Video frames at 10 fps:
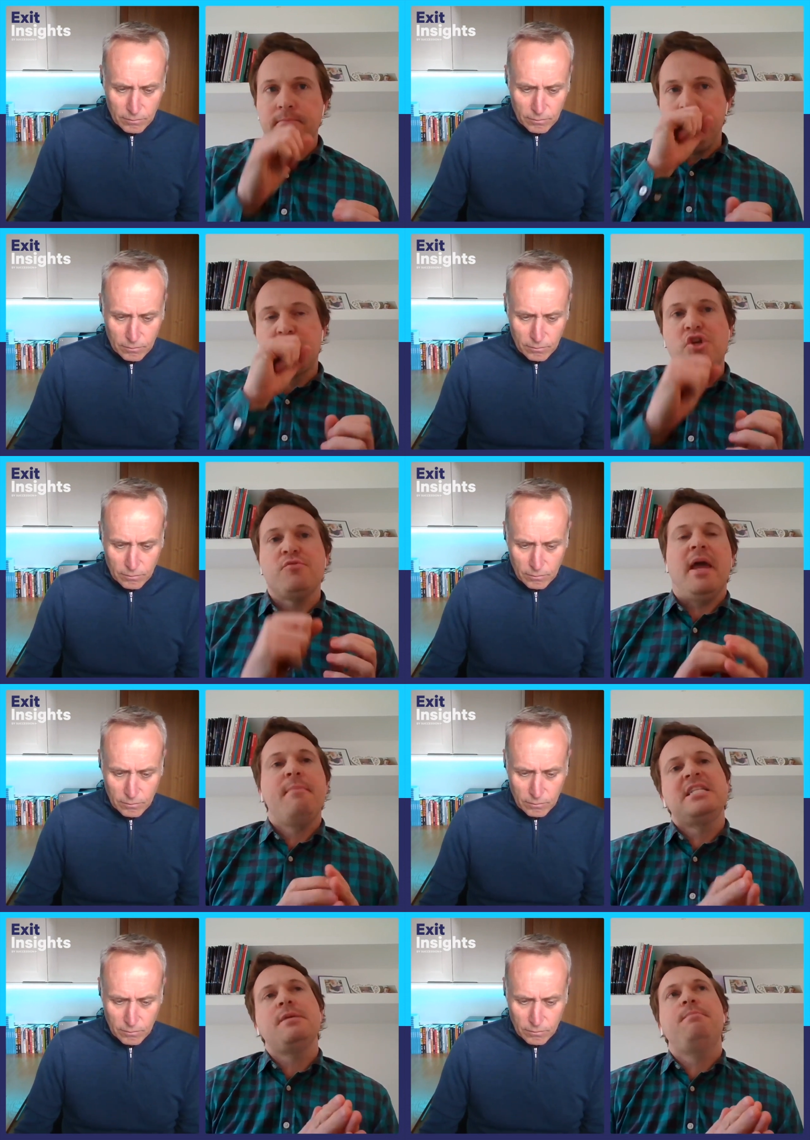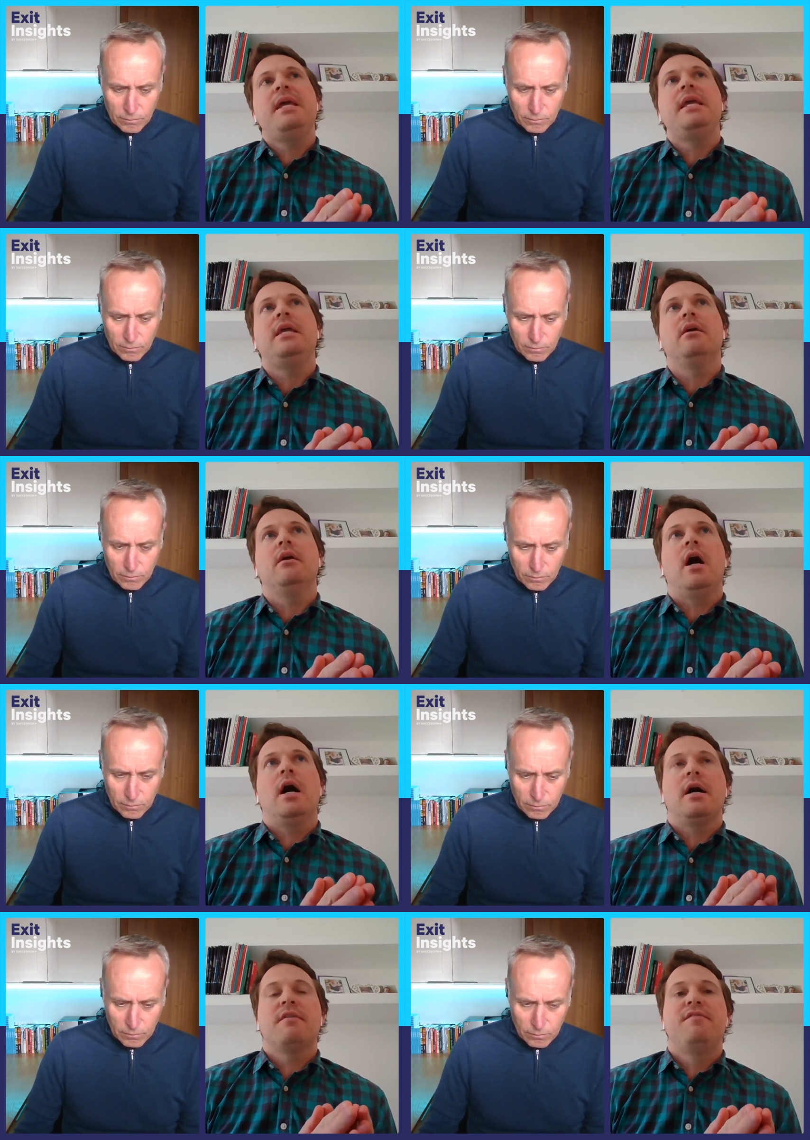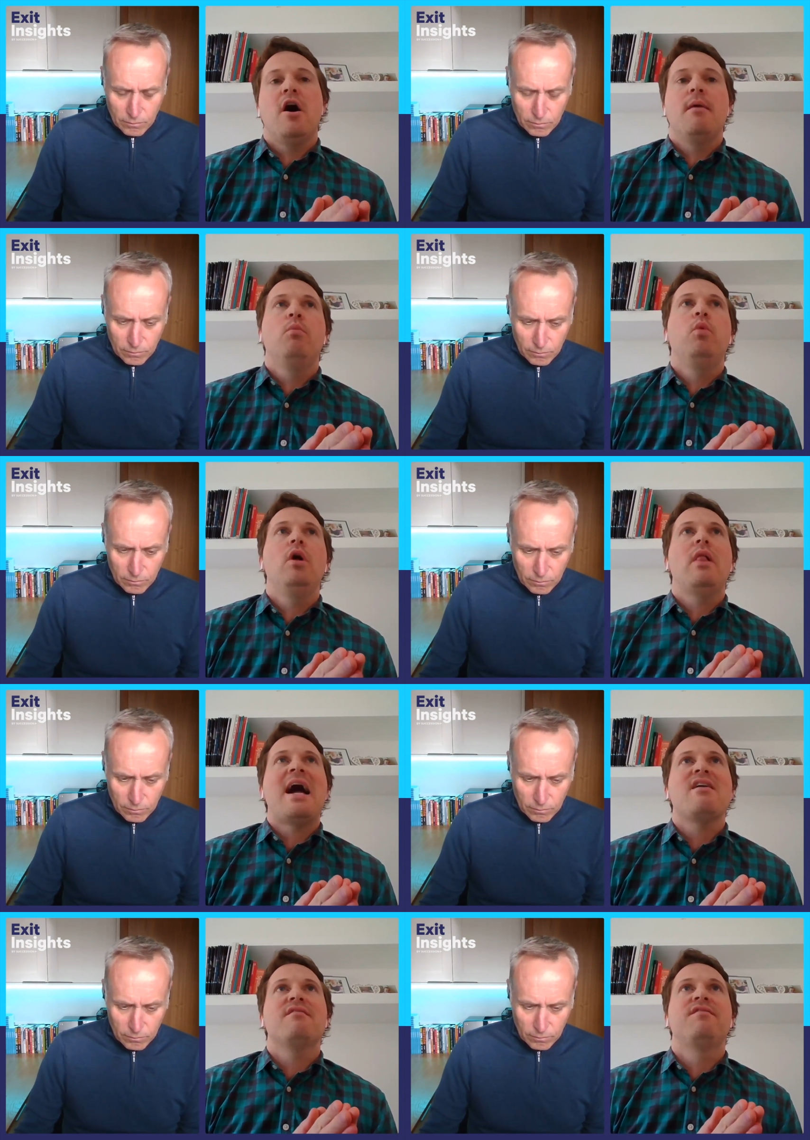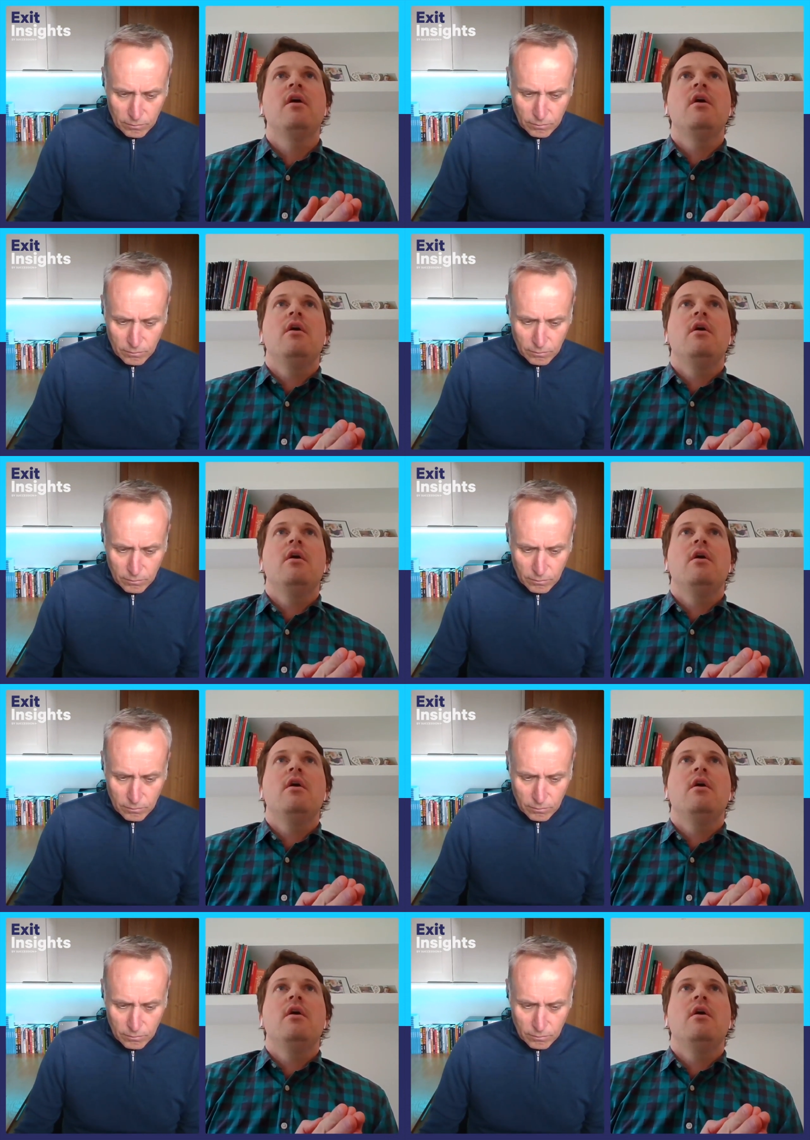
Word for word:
Speaker 1: excuse me, a B two B uh, firm will have